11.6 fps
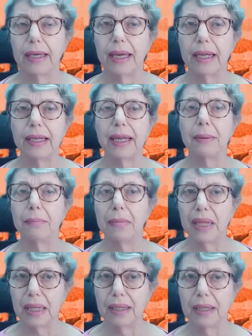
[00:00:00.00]
killing
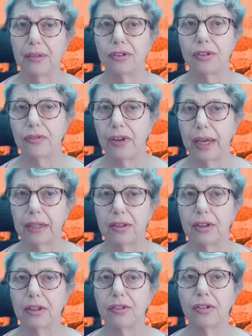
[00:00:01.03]
millions of
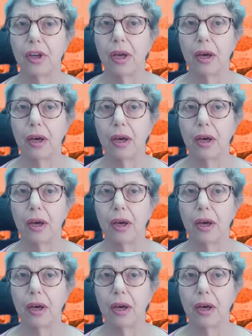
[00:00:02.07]
hectares